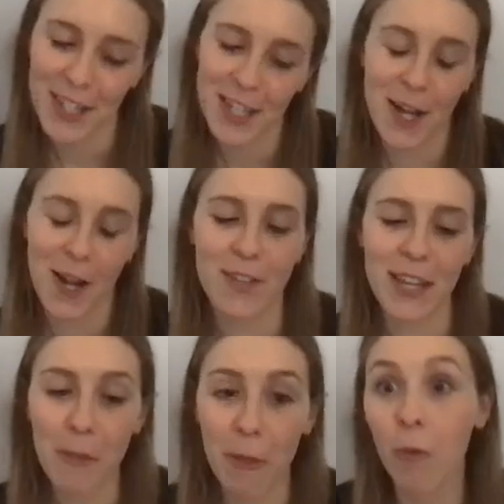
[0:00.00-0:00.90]
done
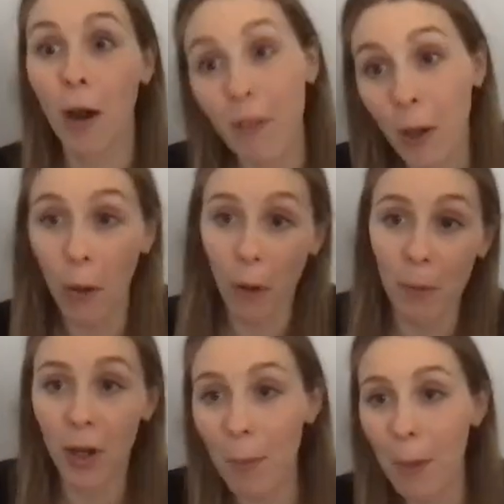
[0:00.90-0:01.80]
the thing where I'm like, I'm going
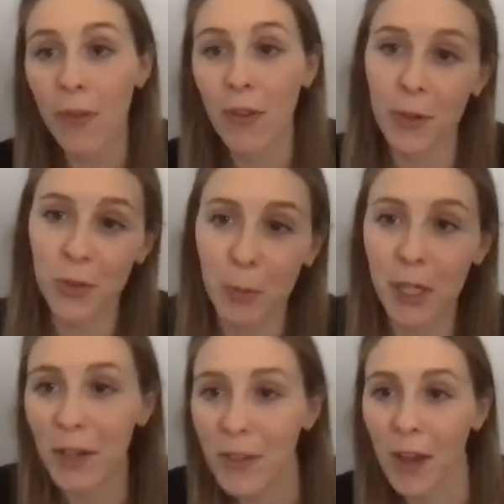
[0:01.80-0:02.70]
to come up with a social
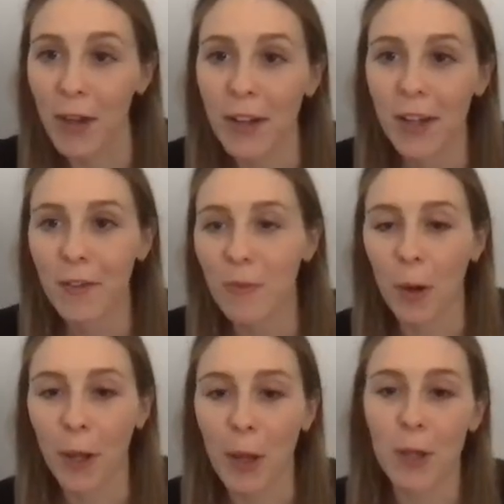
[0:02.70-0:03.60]
media site for,
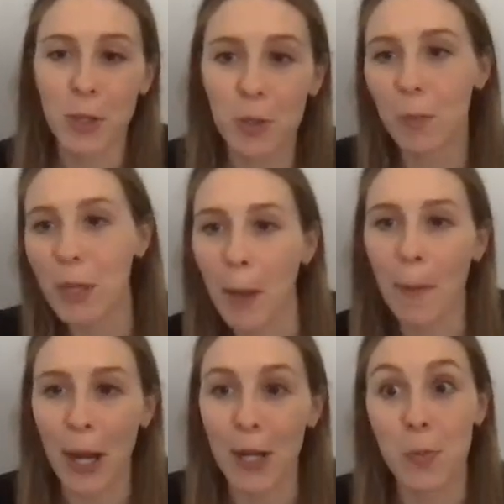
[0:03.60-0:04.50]
like, a social media
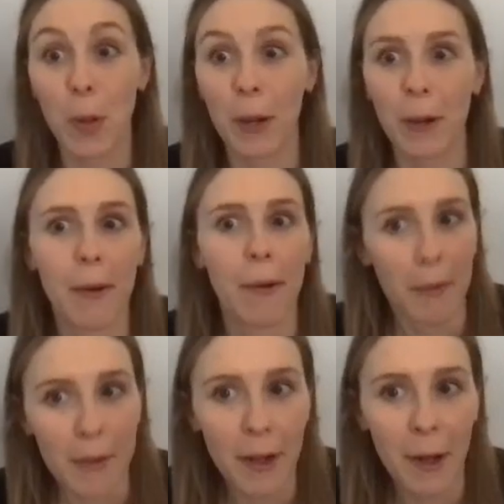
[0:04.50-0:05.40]
page, but,
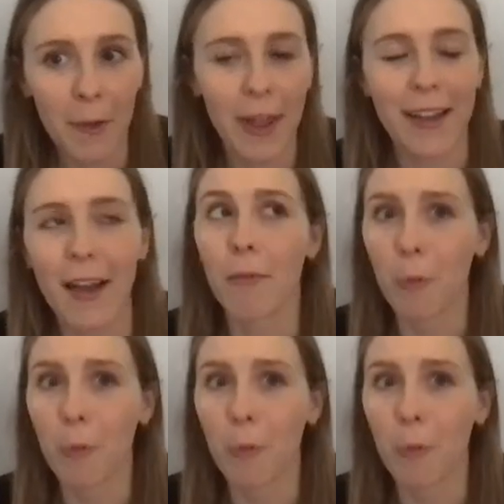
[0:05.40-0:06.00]
you know, like, I'm